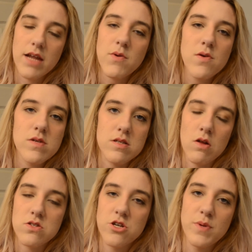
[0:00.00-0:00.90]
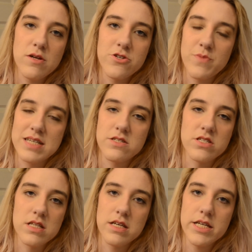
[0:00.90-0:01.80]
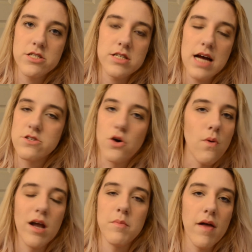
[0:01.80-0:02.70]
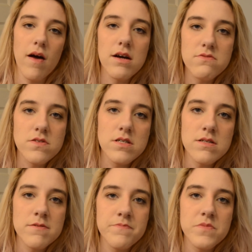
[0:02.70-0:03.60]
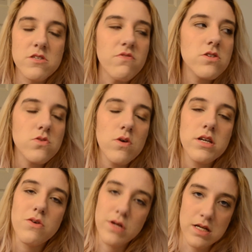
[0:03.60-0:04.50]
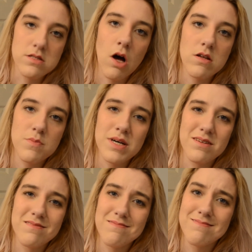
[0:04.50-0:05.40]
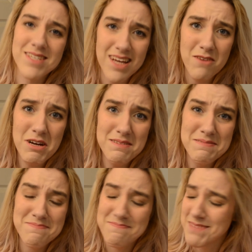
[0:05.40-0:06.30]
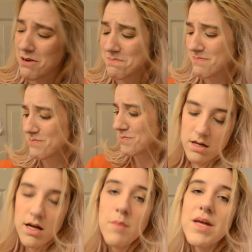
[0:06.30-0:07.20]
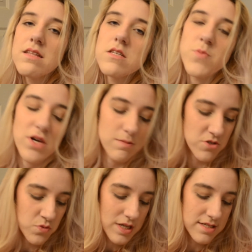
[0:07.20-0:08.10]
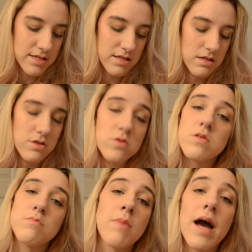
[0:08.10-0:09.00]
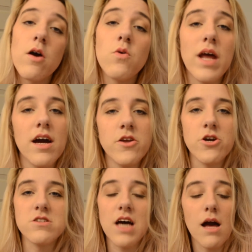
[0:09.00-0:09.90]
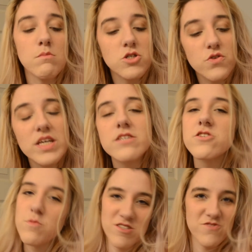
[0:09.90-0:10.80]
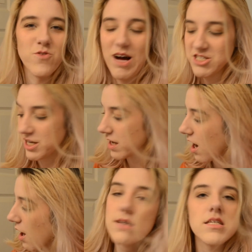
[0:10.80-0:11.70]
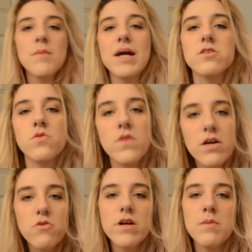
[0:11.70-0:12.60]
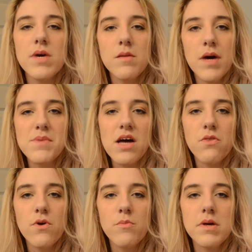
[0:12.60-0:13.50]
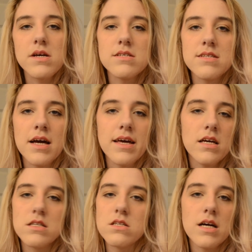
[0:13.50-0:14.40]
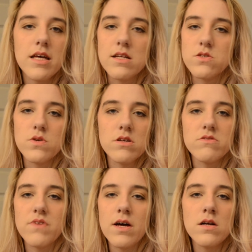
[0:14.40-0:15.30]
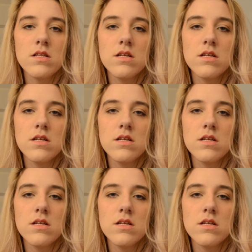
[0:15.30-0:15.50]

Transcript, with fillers: Anyone who insults Scooby-Doo 2 Monsters Unleashed, I don't want in my life. The first one you can insult, but the second one, I mean, at this point, I'm just wasting my own and your time. So thank you so much for watching. Um, next time, I don't think we're going to be in my bathroom because I can't, I can't do another fail.